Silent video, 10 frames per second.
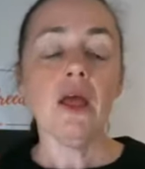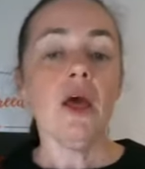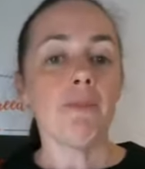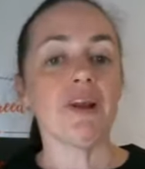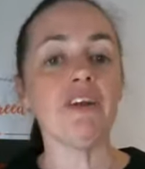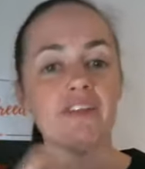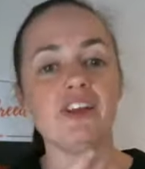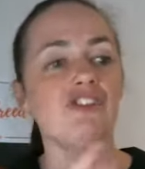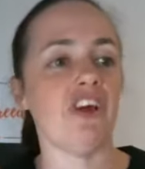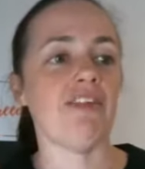But I don't see
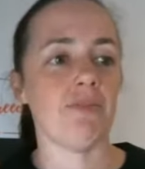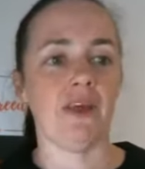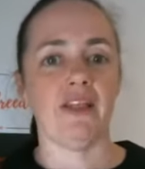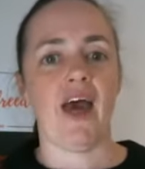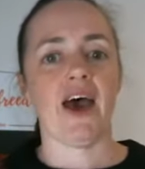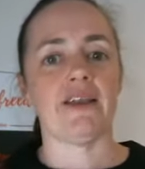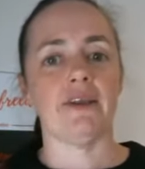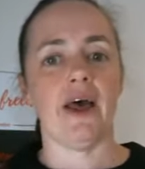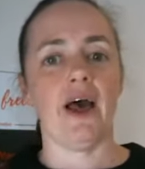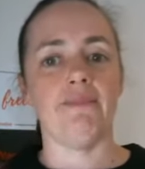it just being that.
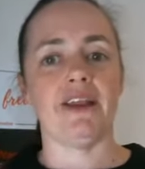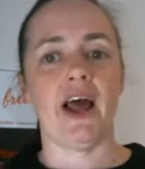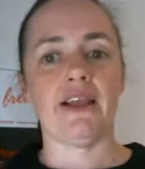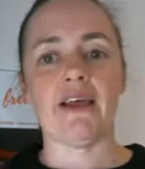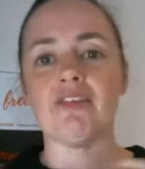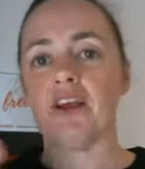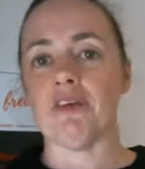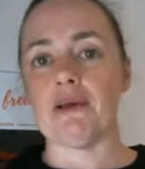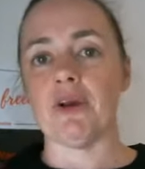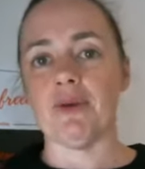I mean, like I said, I
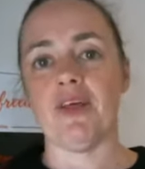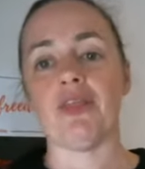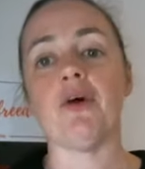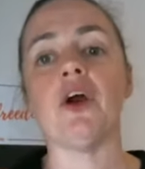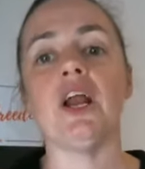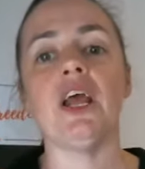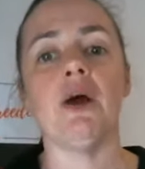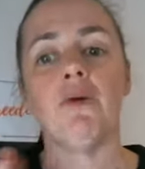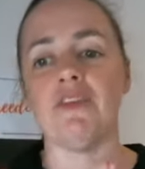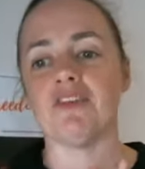really want to be the authority. I
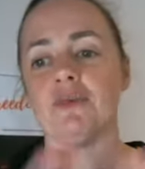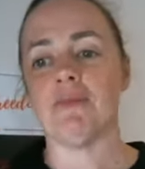want this to be my